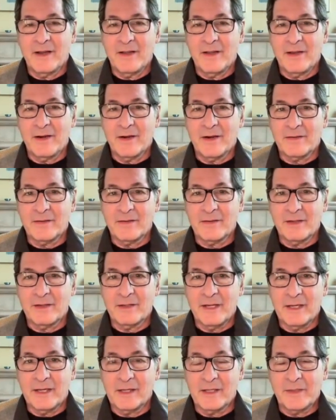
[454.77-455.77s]
their
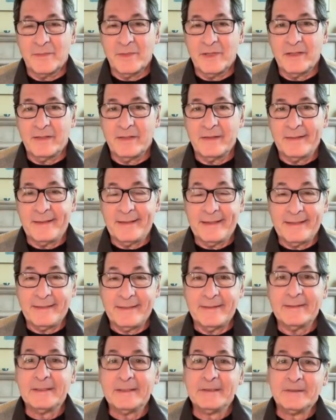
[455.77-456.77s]
daily meal.
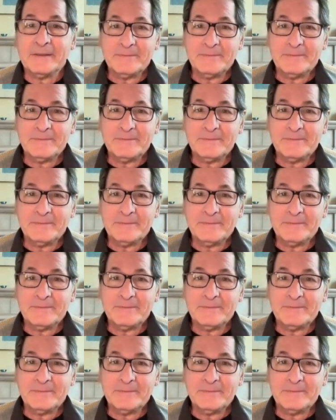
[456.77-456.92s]
And